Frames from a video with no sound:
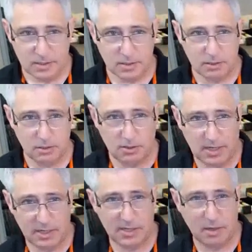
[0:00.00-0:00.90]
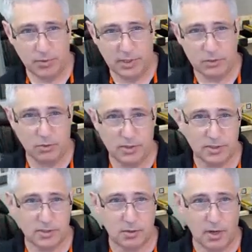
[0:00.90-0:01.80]
you get a template tool
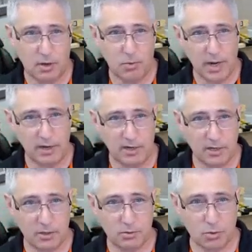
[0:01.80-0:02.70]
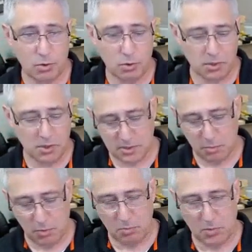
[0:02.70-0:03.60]
that's ready to use, or with a
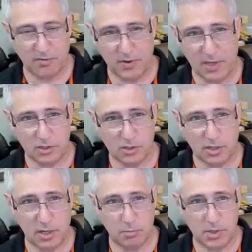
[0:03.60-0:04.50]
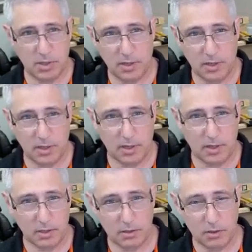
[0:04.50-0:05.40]
small modification can be
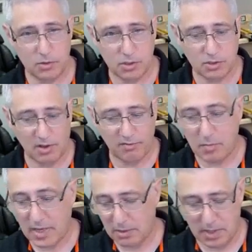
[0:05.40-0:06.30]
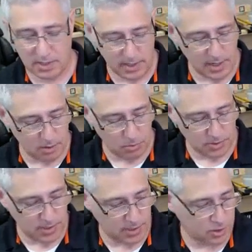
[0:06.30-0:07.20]
used to solve many anchor
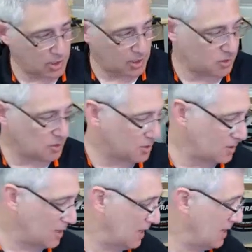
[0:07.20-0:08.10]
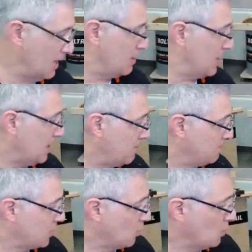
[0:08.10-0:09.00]
bolt setting challenges.
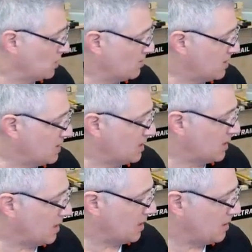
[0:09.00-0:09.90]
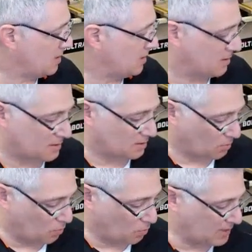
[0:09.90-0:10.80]
One of the
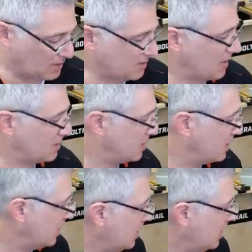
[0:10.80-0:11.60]
ways that